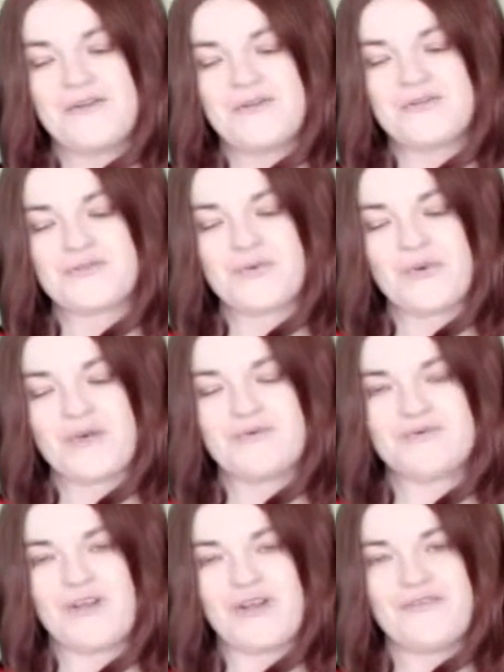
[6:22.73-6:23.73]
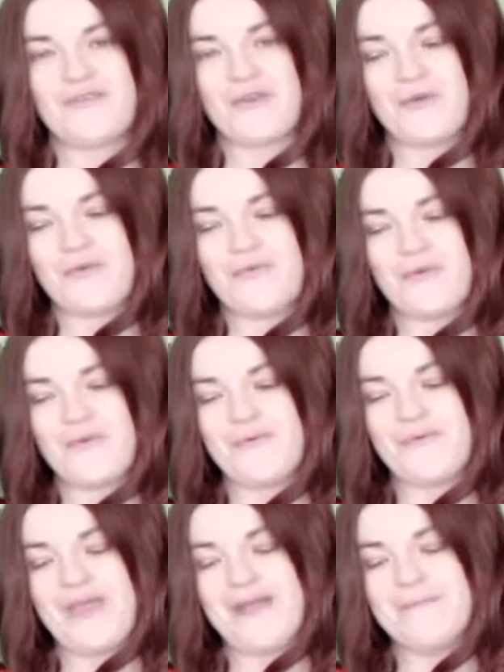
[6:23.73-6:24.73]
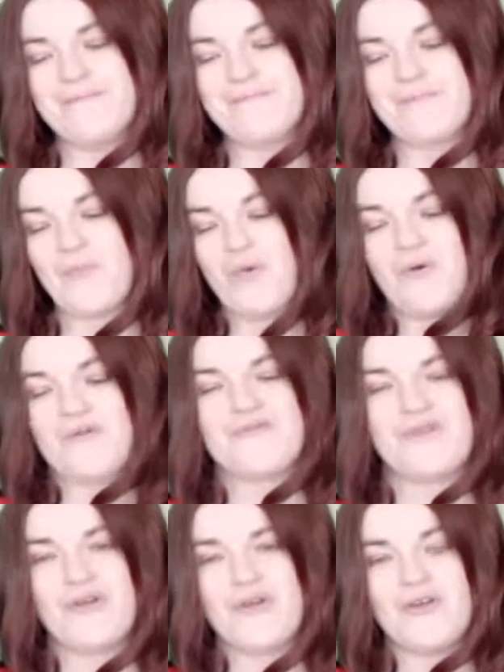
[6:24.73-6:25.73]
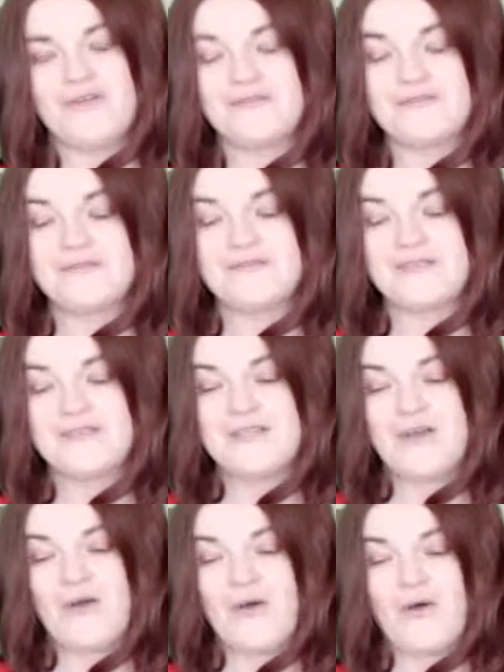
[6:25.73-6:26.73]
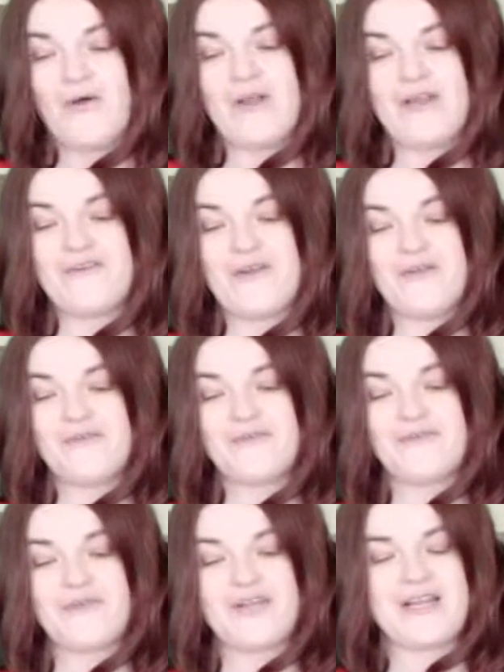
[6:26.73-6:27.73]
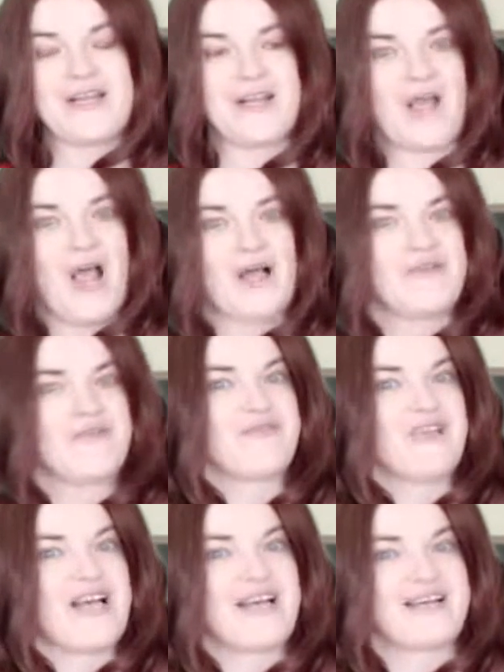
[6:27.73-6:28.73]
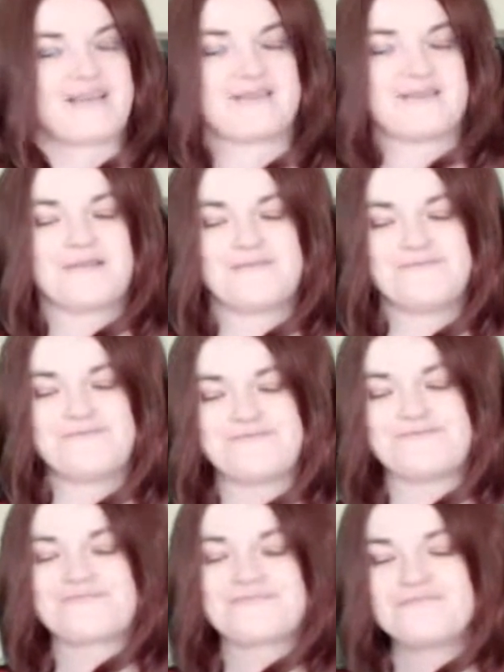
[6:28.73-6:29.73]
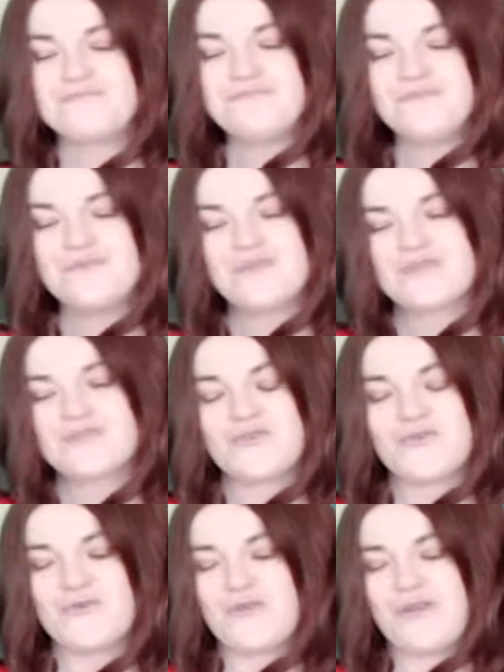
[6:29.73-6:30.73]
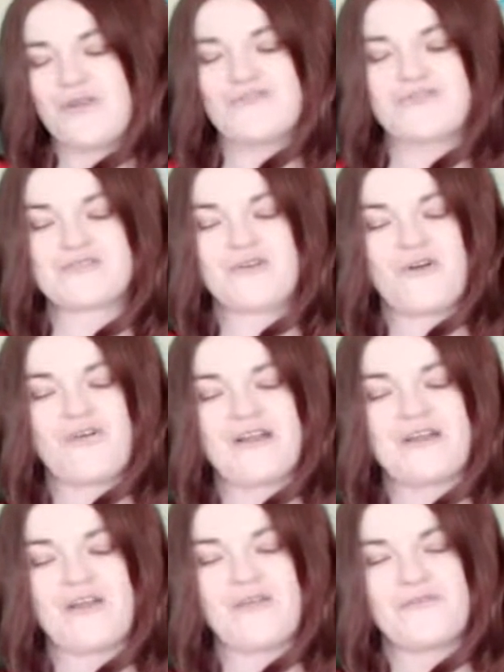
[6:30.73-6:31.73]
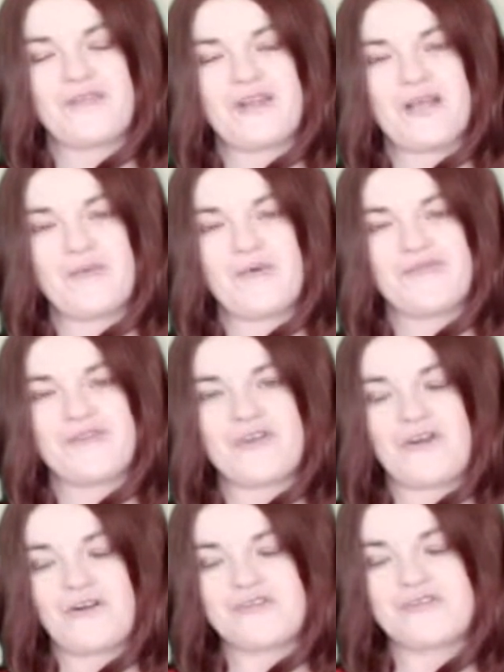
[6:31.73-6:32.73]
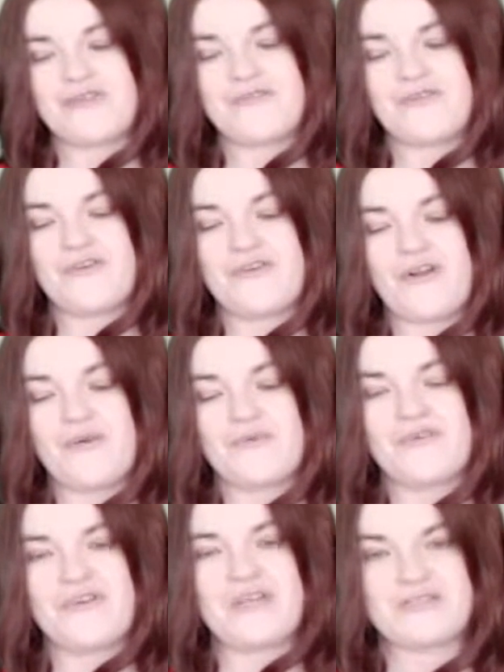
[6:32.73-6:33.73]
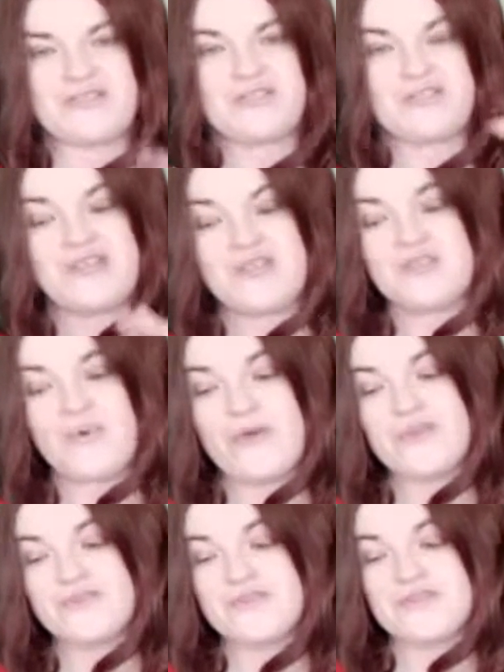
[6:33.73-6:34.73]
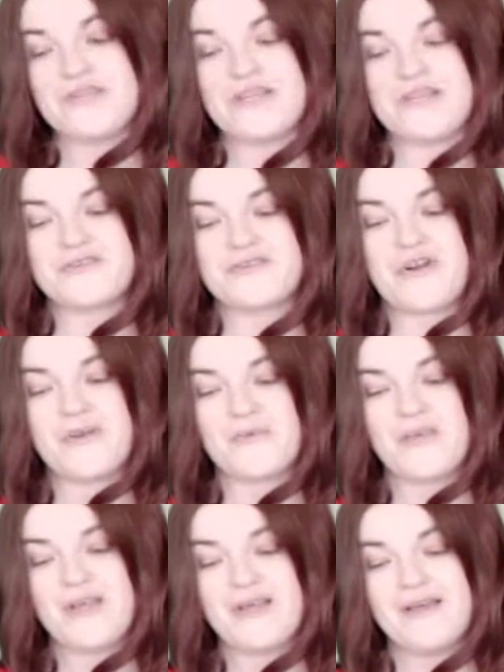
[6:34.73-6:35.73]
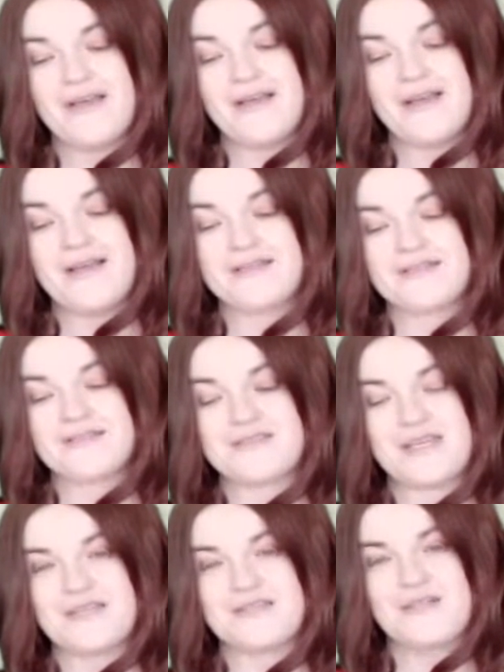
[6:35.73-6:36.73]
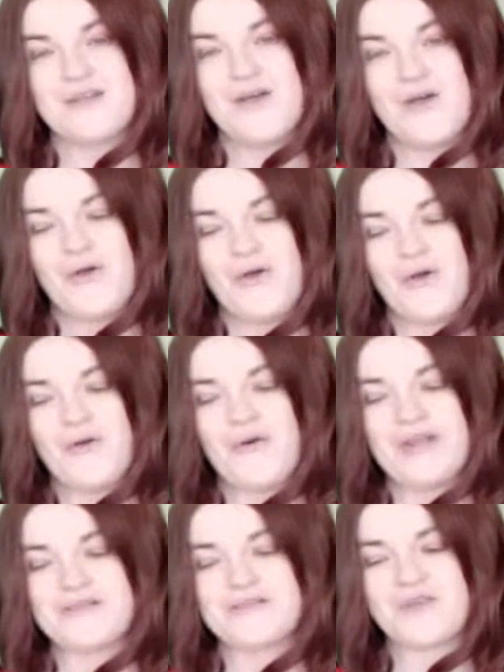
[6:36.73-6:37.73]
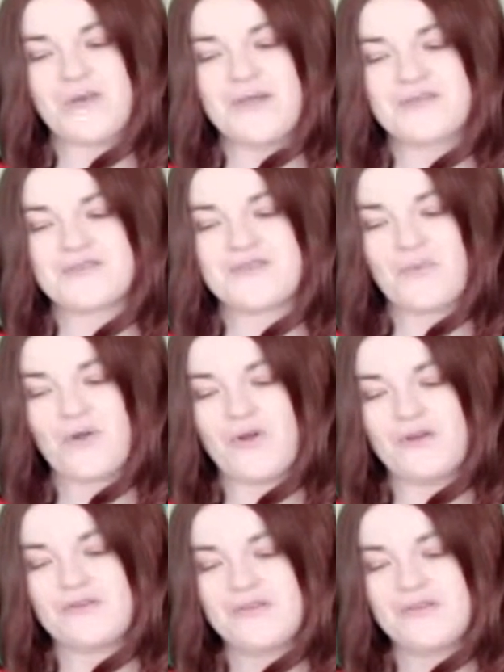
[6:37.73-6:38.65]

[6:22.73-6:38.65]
So well done if you got all them, or a few. Alright, round 3, flags. So you've just got to write down the name of the country for round 3. So there's 6 questions in each round, as I said. Alright, so question 1.